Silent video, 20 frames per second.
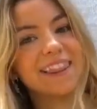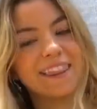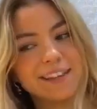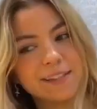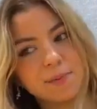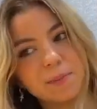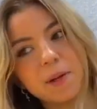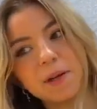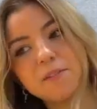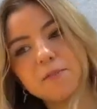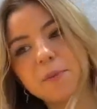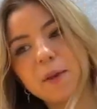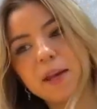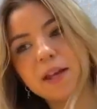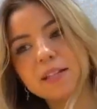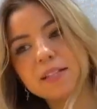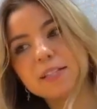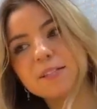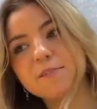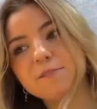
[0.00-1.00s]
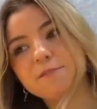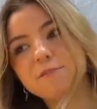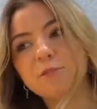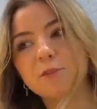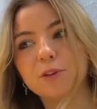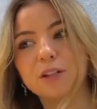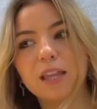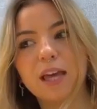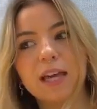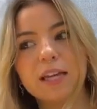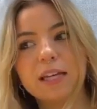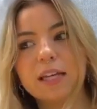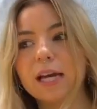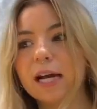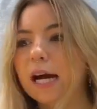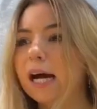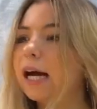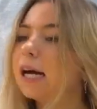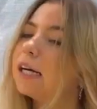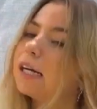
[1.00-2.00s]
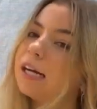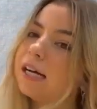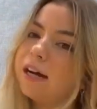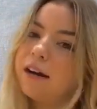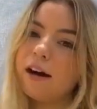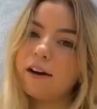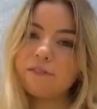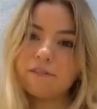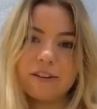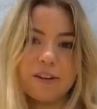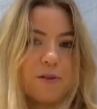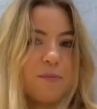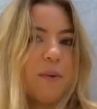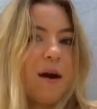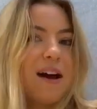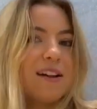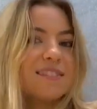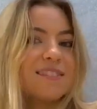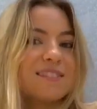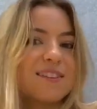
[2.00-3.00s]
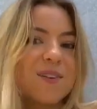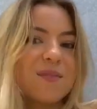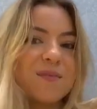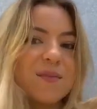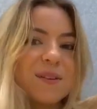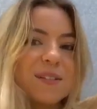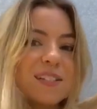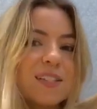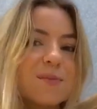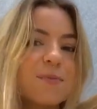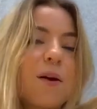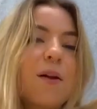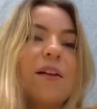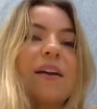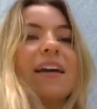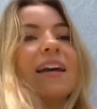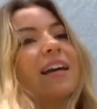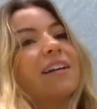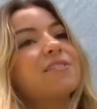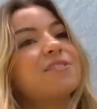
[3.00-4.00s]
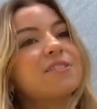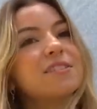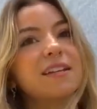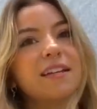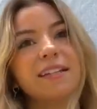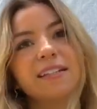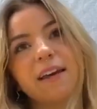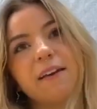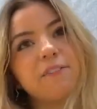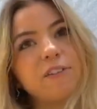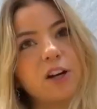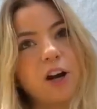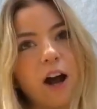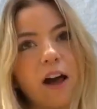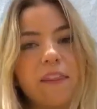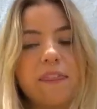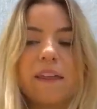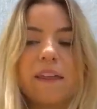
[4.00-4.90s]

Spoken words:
this pair of pants for like a few months on Princess Polly and just like never got